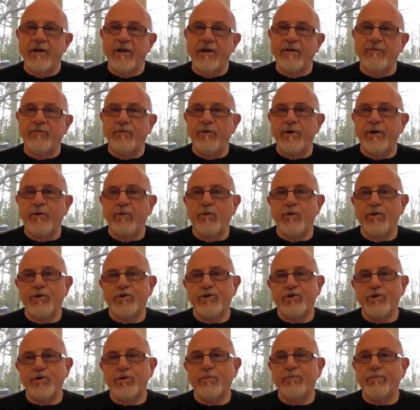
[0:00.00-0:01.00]
If we were
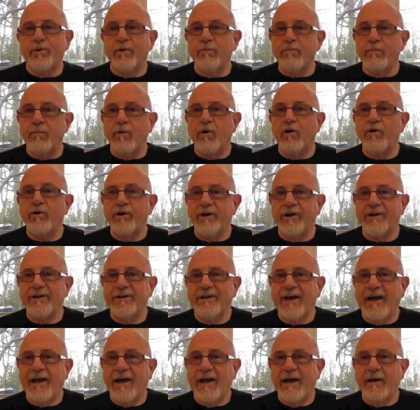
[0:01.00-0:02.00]
to promote a
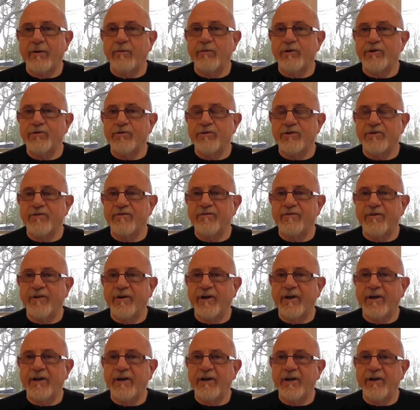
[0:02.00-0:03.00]
diet which was a
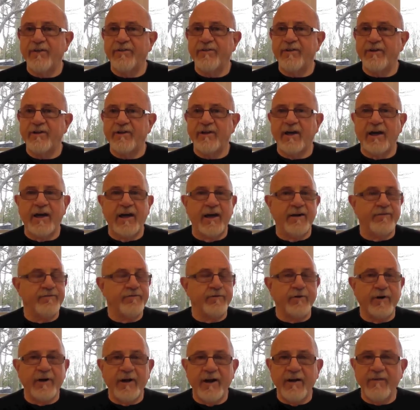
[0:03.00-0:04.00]
very healthy diet
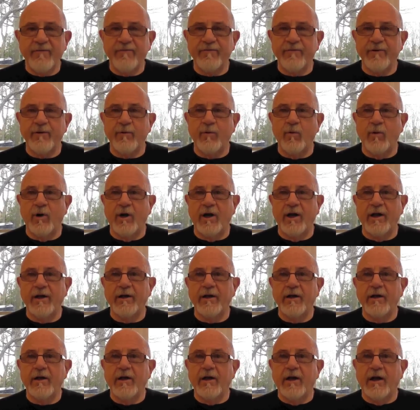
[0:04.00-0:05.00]
for
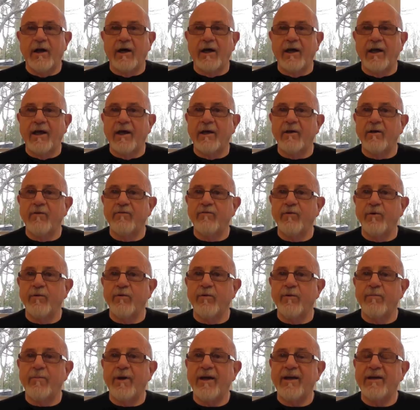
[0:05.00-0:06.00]
everyone, and if we
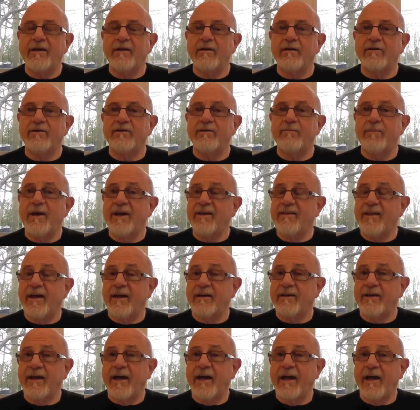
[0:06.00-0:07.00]
were to make
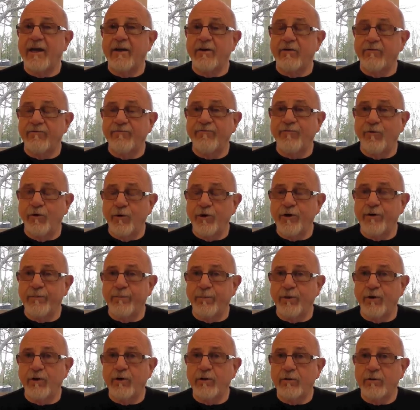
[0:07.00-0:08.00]
that diet
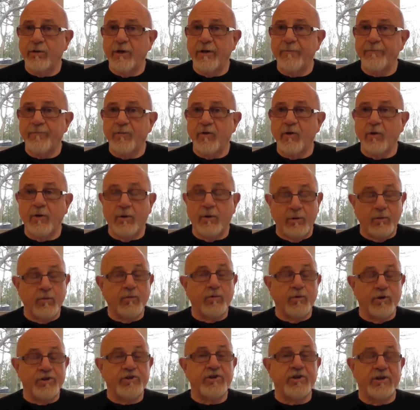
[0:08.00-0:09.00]
affordable, right,
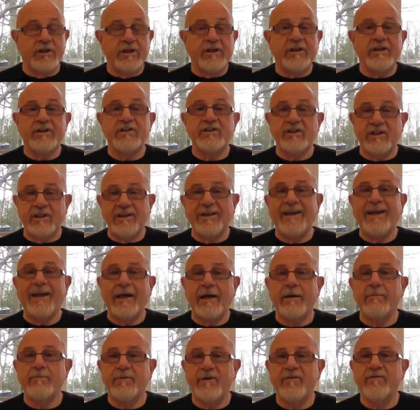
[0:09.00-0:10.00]
which it is and
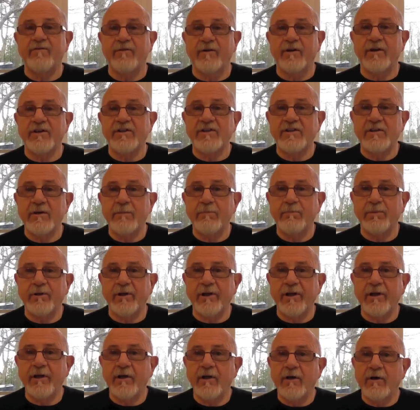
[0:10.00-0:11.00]
can be very
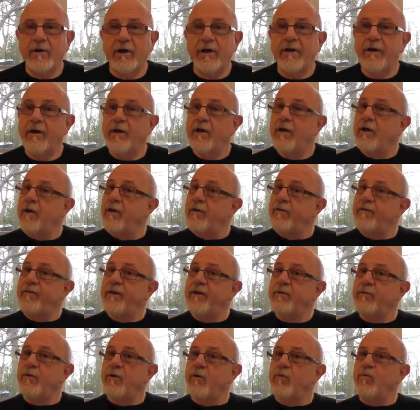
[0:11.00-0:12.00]
simply, right,
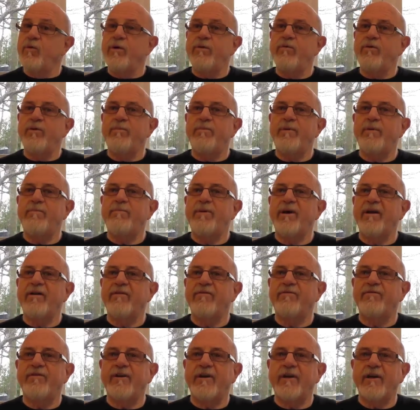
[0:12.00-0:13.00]
then we would be
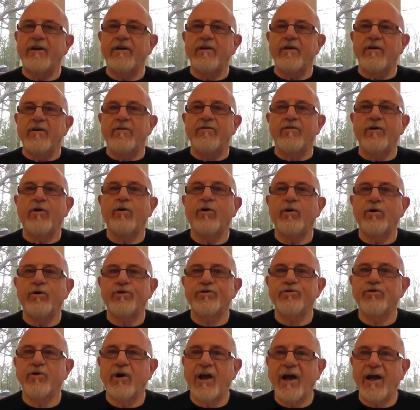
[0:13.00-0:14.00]
benefiting the whole
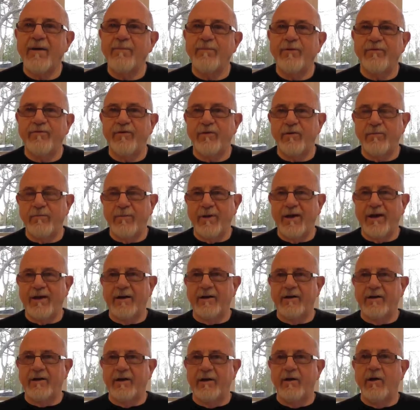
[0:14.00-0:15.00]
tribe of
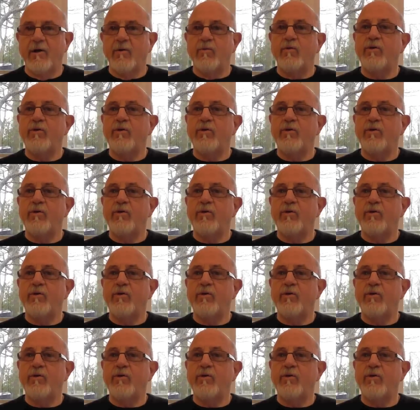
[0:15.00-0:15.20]
humanity.